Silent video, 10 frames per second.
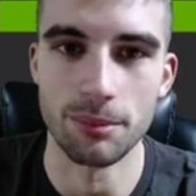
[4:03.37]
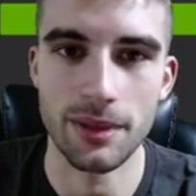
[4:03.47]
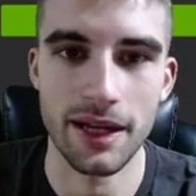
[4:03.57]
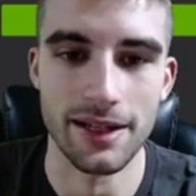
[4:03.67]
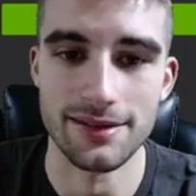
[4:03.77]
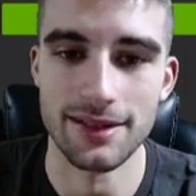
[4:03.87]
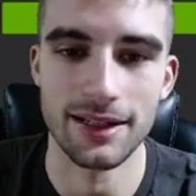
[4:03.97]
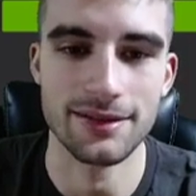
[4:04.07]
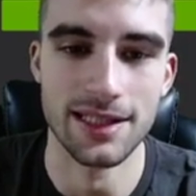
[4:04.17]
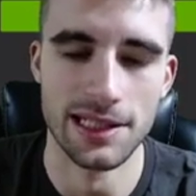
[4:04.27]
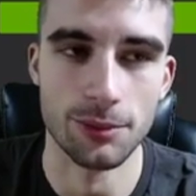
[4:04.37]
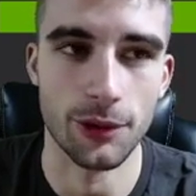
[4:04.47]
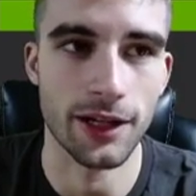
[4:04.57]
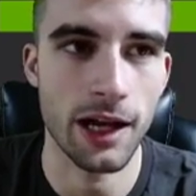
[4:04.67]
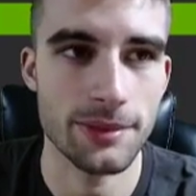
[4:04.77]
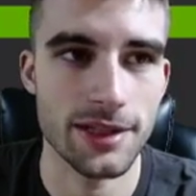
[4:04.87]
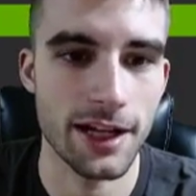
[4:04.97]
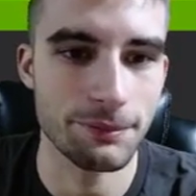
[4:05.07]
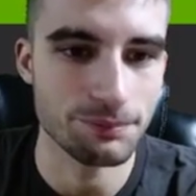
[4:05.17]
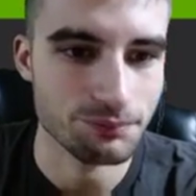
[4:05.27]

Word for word: the bank and he's got 60 point upside.